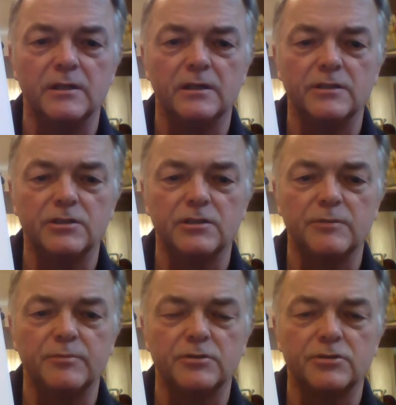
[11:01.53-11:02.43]
I certainly
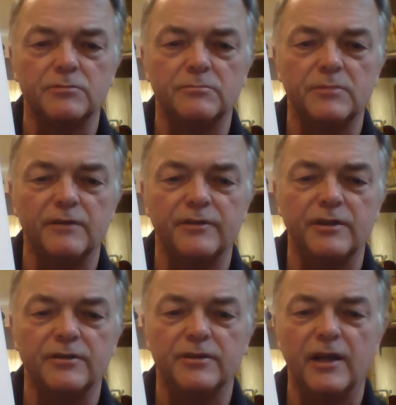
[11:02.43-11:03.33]
put some effort
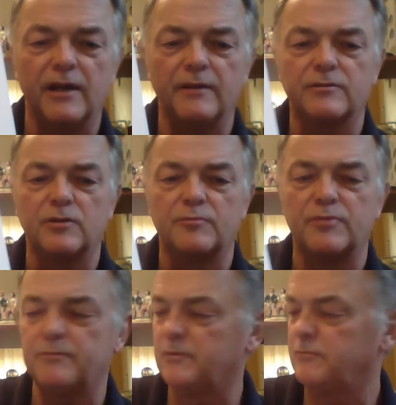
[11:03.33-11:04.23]
into that. Got a
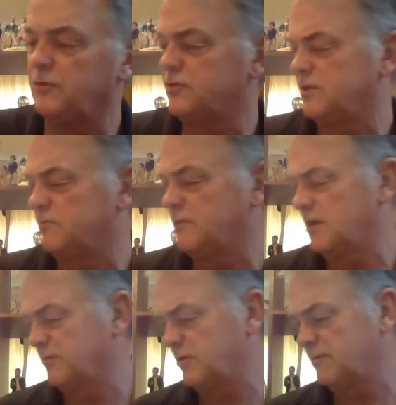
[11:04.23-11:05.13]
Bradman Museum down
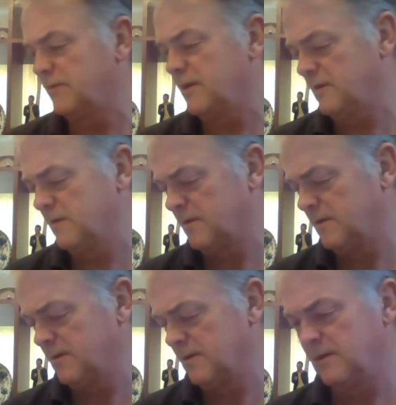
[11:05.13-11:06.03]
the bottom there,
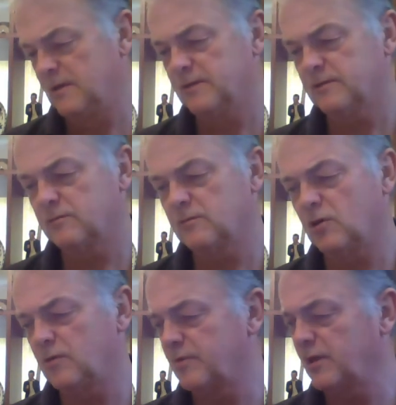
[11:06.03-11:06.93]
so I'm
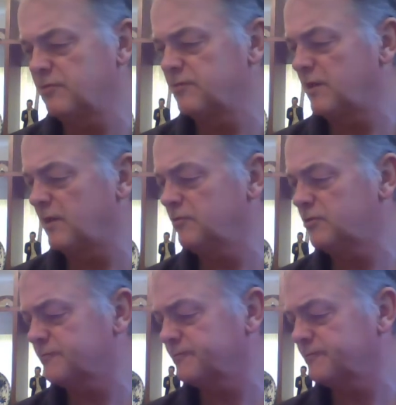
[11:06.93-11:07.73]
quite pleased with those.